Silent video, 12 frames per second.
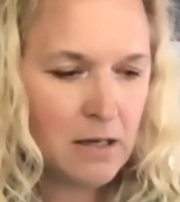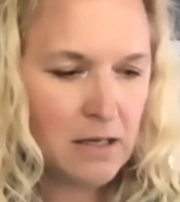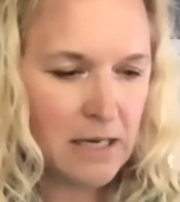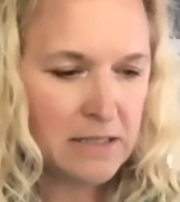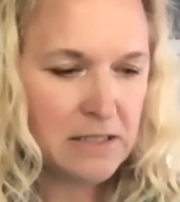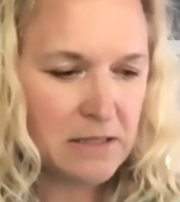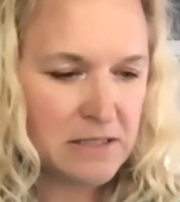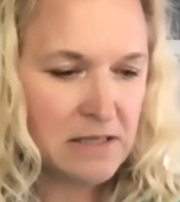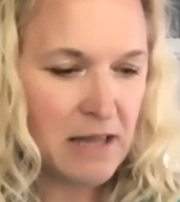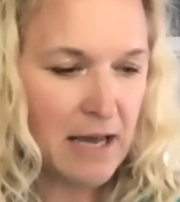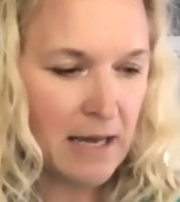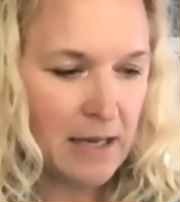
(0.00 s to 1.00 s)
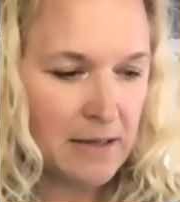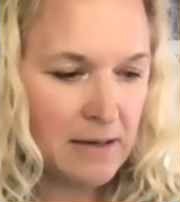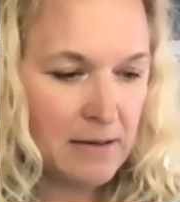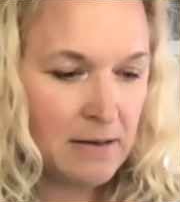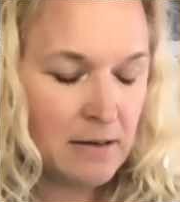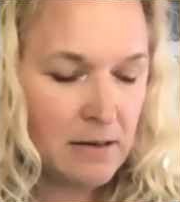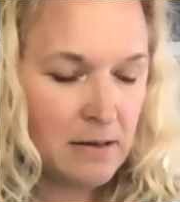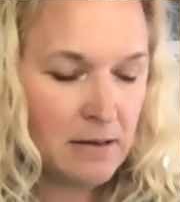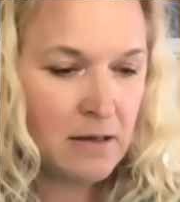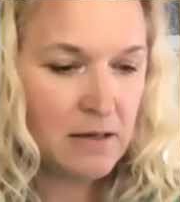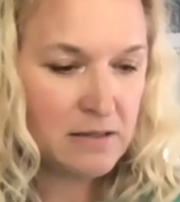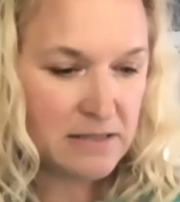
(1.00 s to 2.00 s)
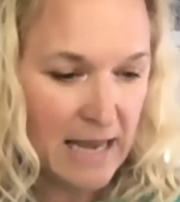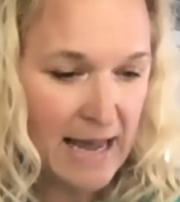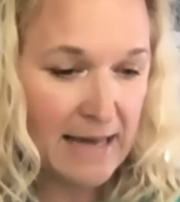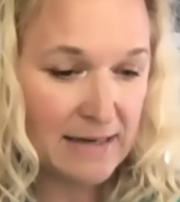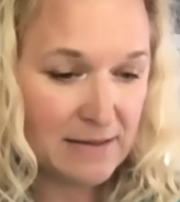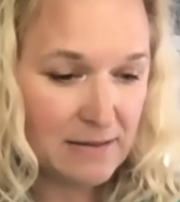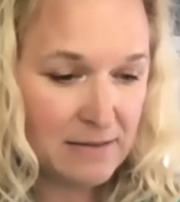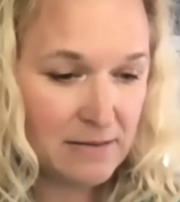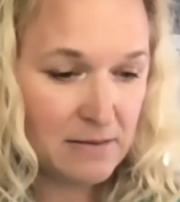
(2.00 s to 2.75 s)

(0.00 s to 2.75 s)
He got to this line: "Dad,